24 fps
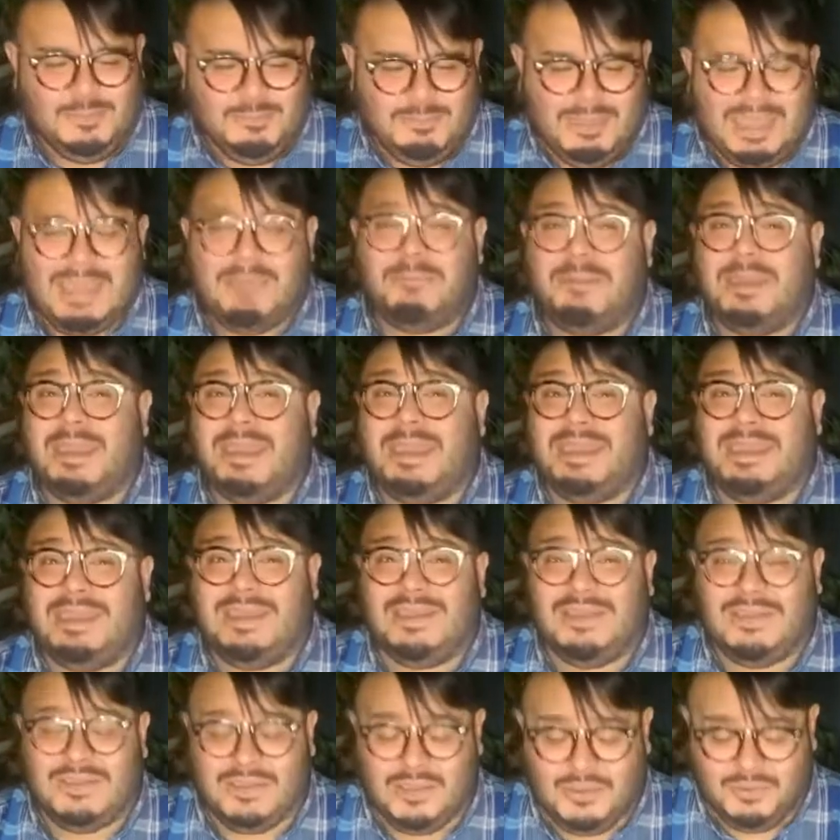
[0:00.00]
Maybe
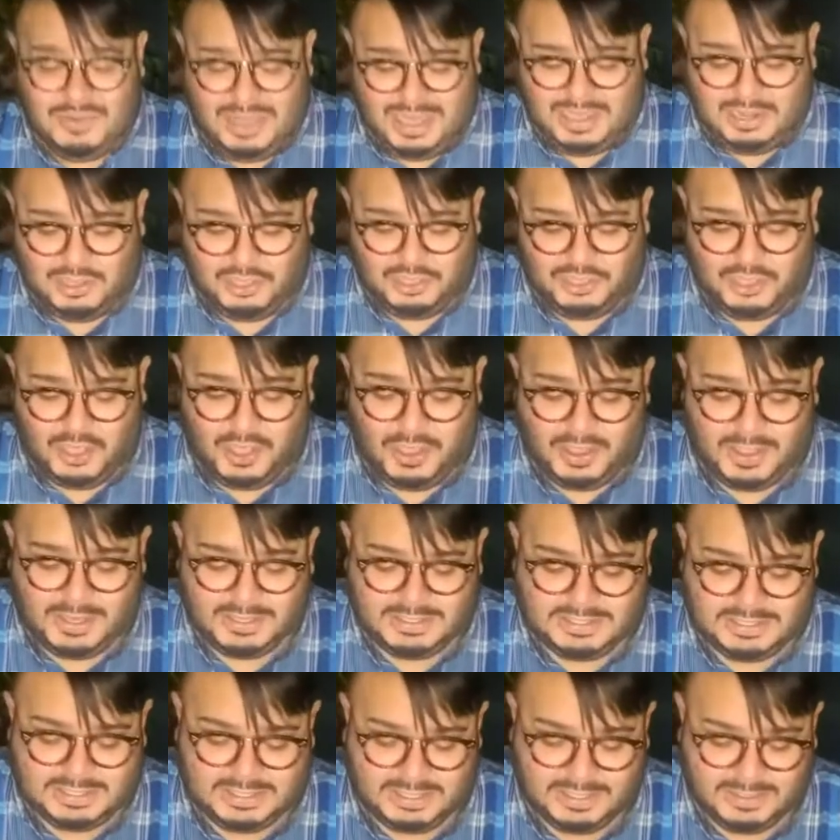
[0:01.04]
you had a
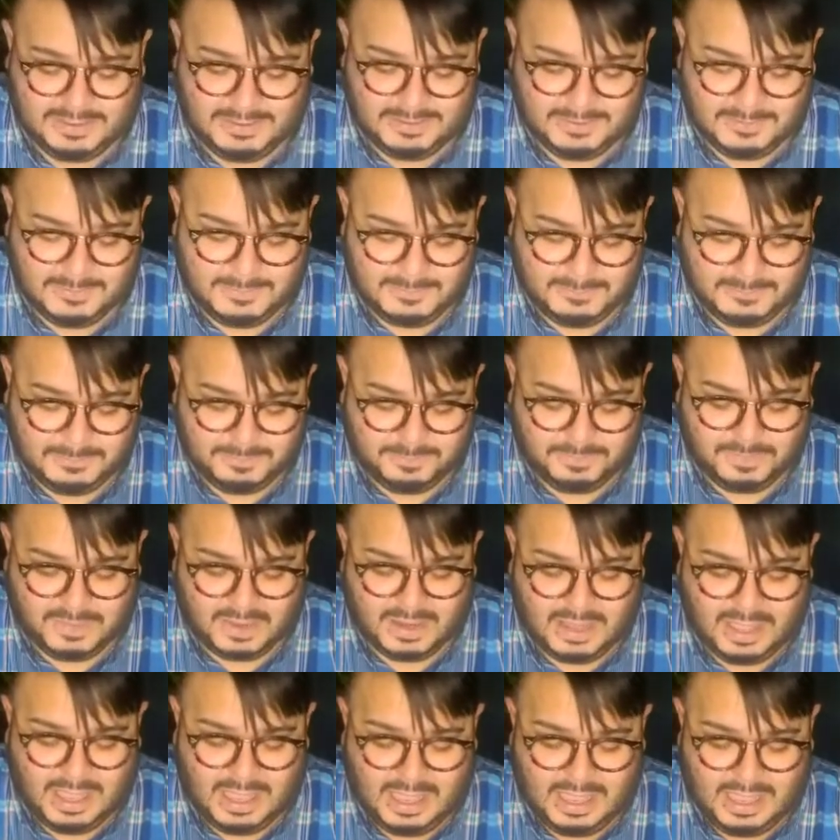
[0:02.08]
thought,
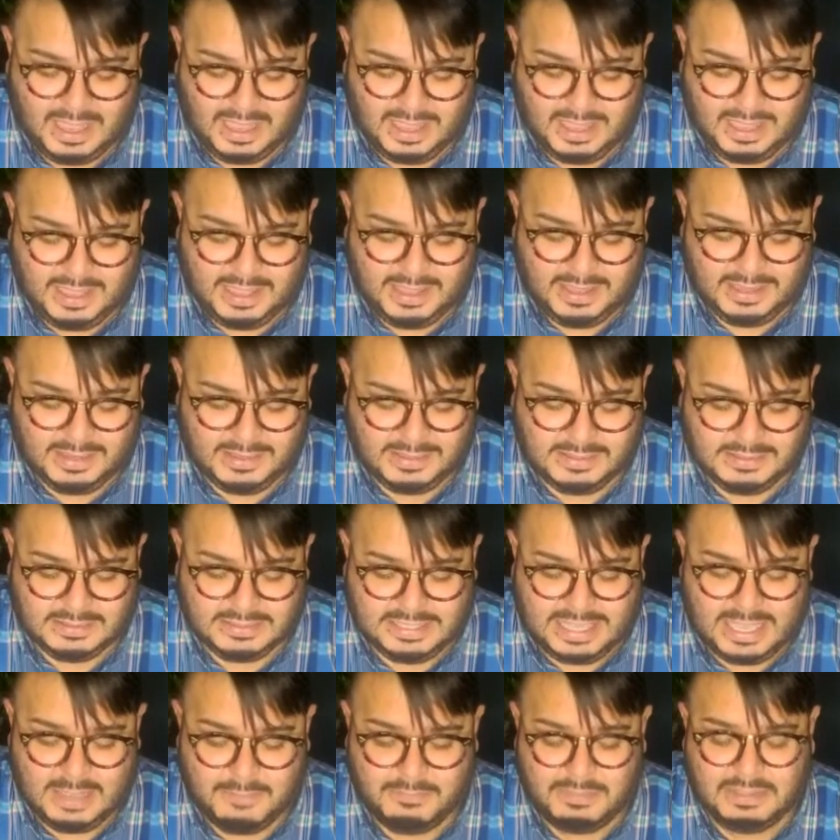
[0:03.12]
I
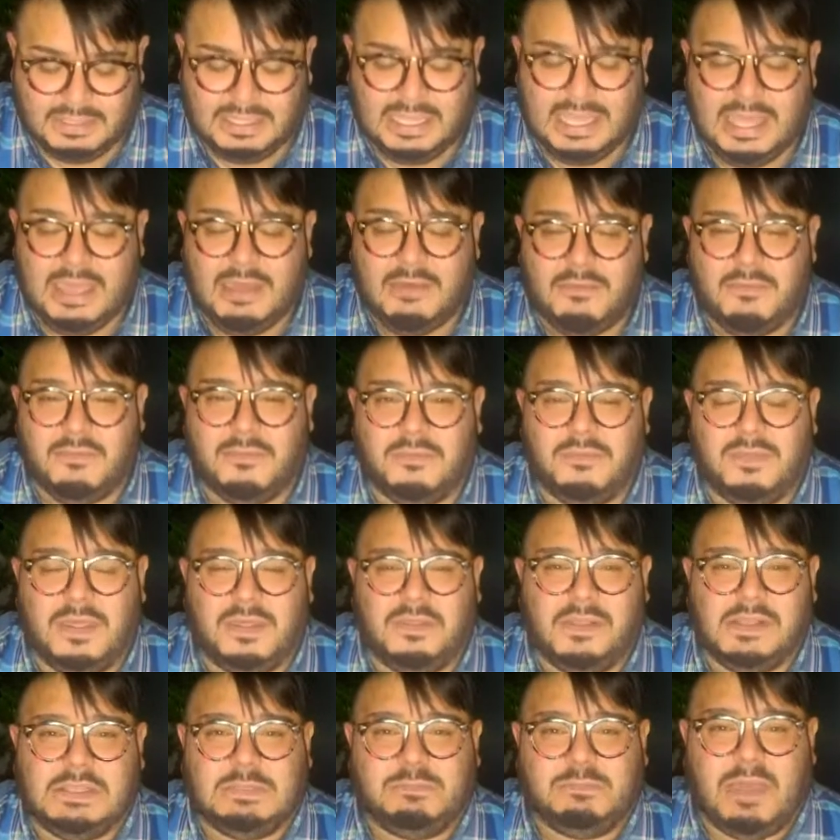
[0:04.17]
can't believe
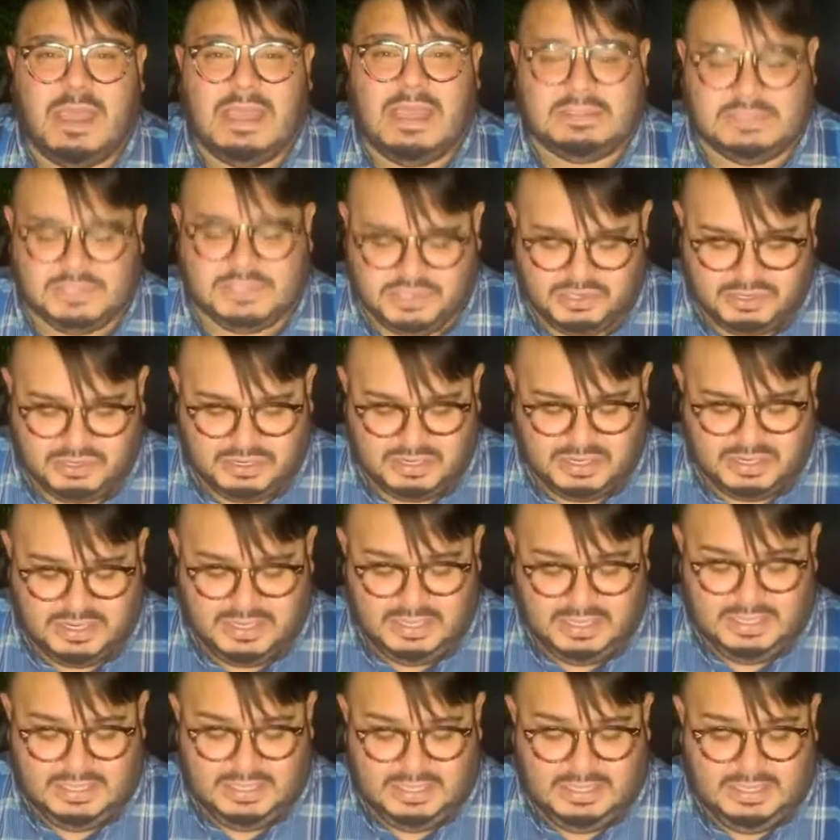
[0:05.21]
that this pastor
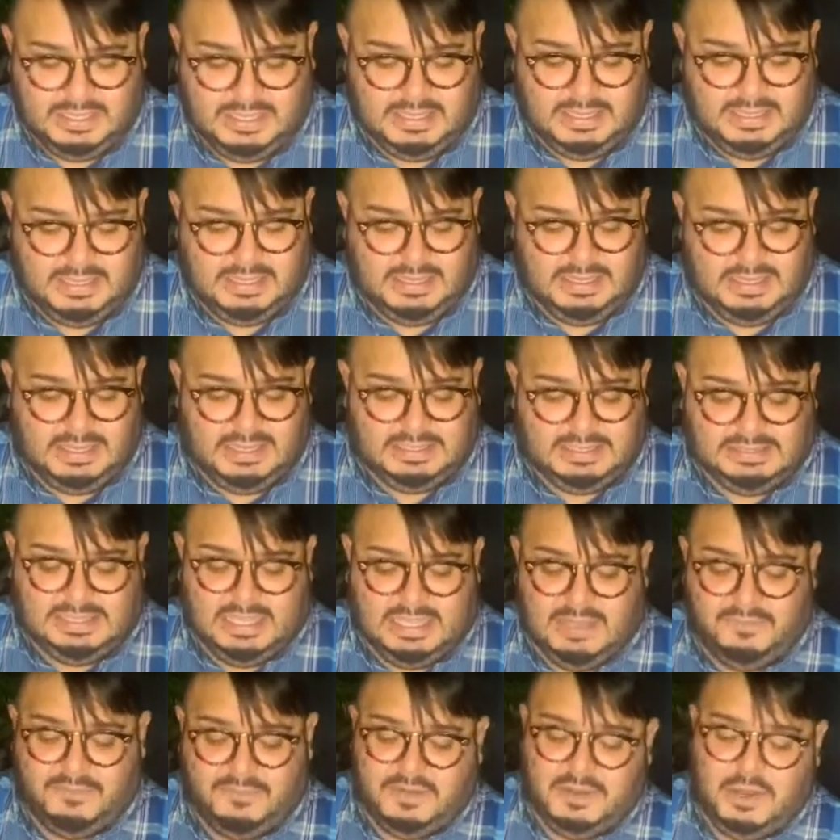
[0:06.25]
is
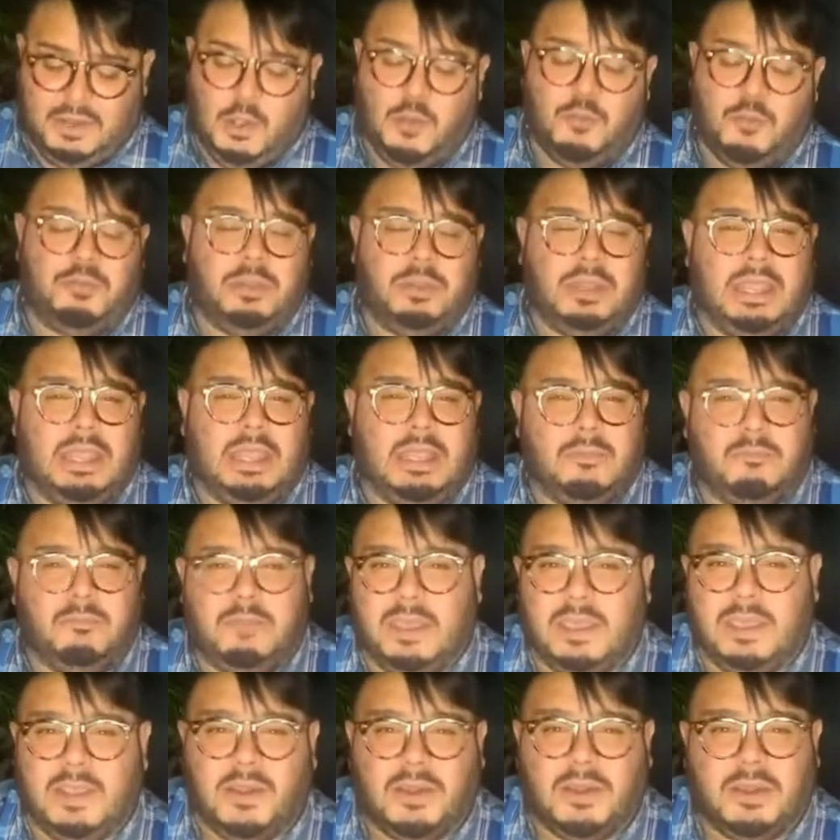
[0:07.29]
even opening a
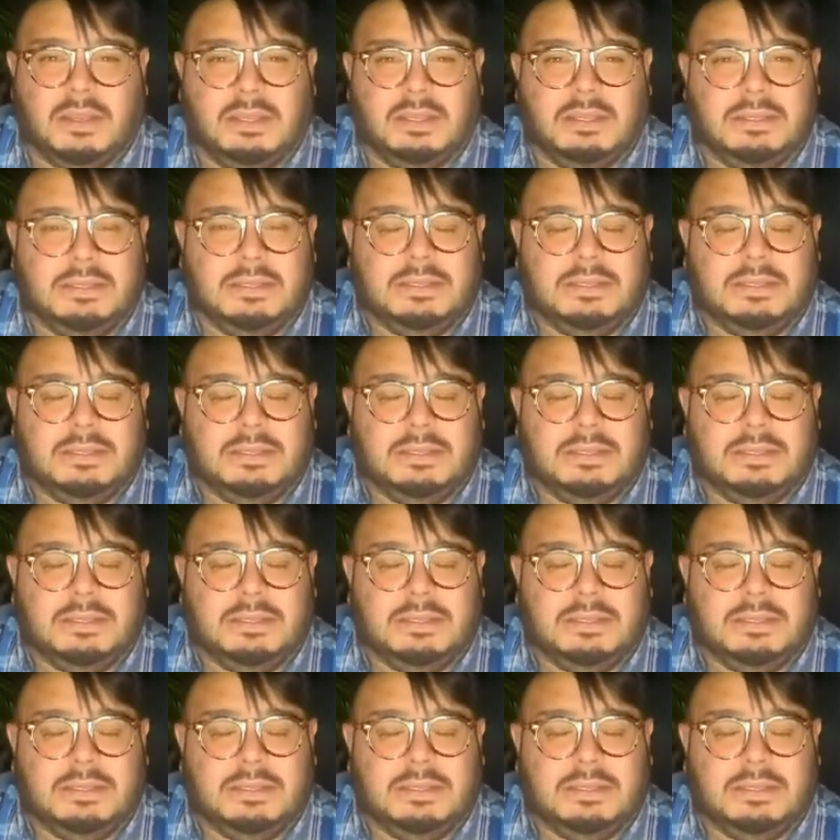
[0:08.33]
beer